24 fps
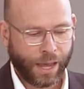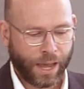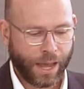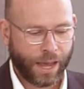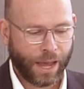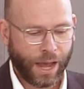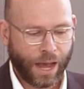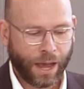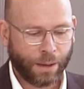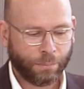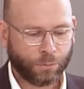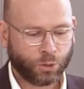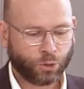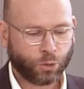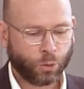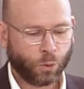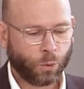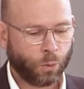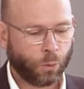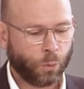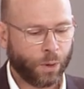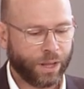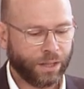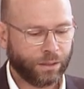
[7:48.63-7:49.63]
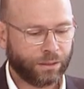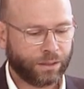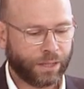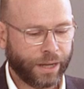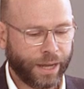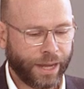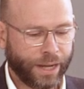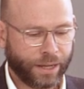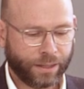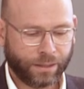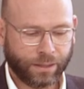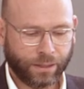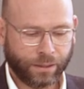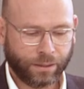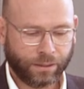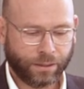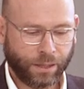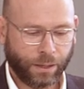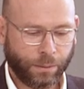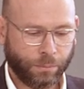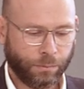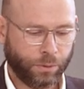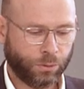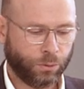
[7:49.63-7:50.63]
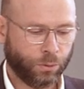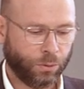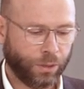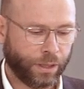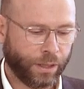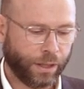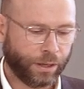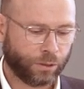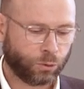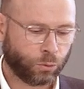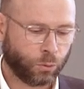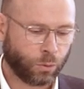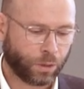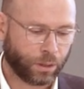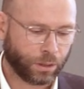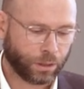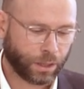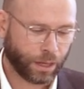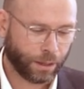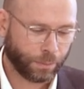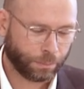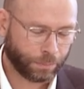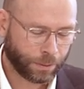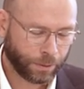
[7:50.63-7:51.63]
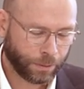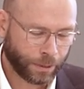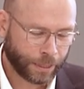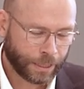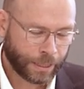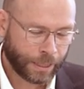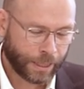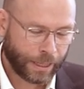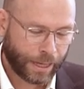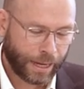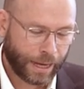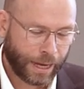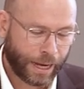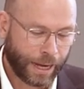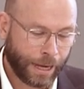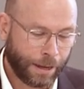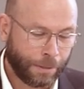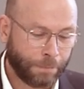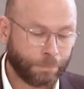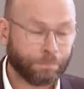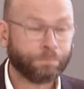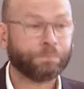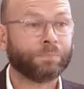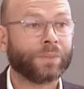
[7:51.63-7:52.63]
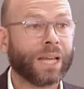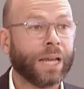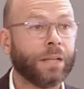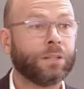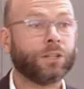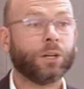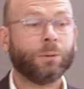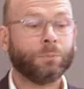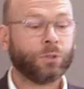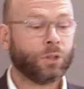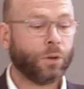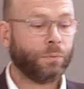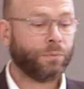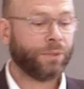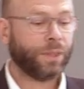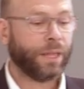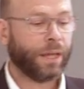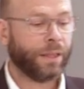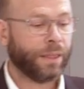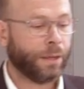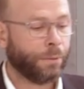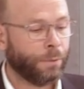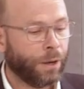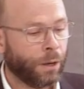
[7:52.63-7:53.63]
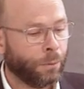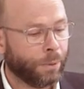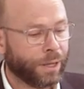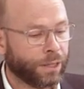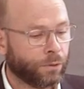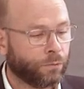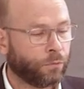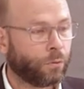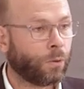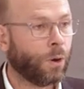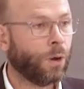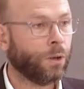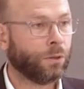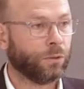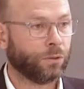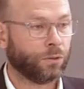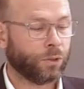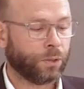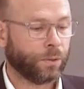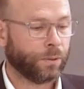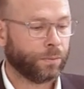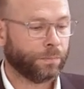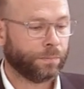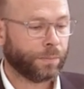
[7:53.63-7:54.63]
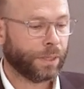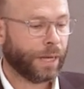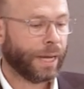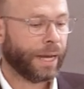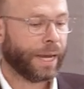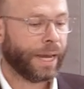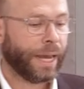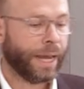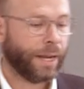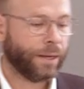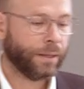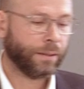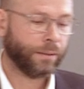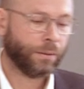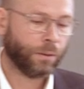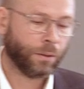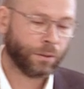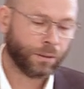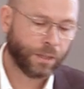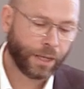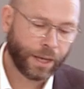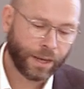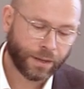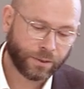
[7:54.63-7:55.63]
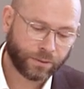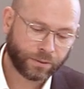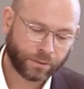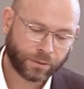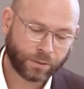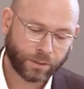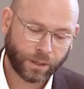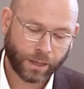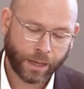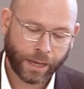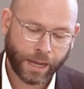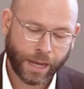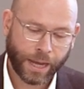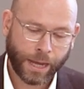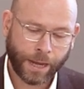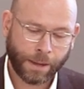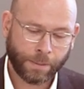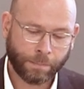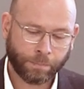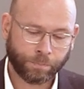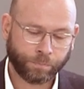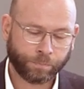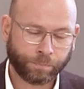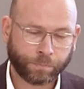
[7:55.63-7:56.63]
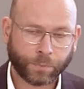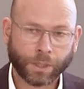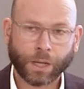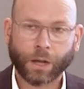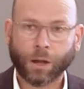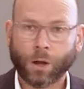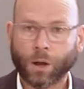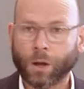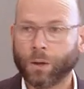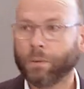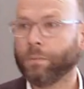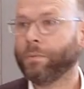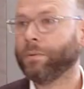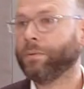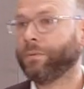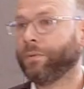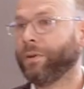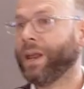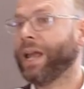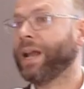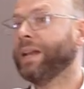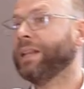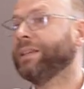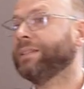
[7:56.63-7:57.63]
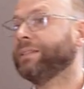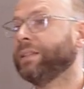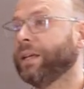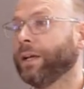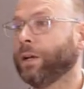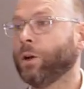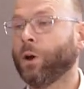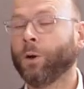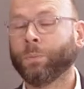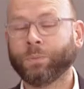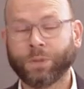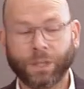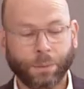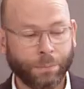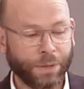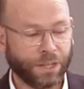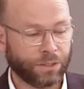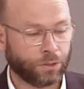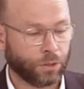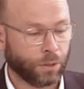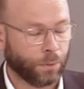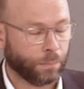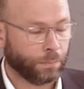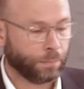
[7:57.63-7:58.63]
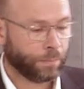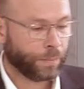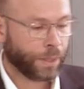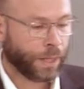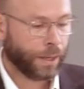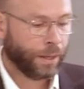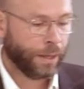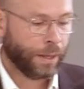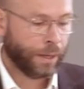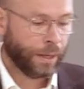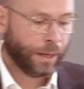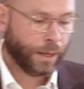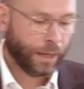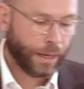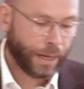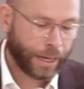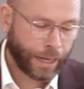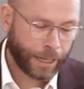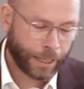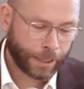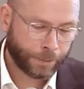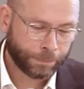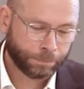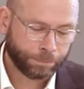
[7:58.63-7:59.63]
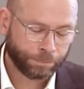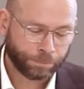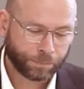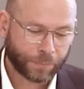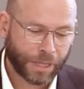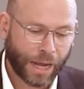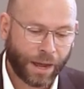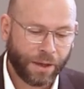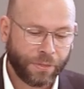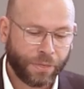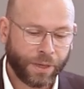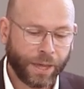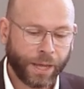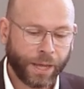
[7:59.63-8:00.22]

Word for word: uh, I'm sure will take the team to the next World Cup. Um, in terms of the development front, again, on this, um, realistic optimism. Um, I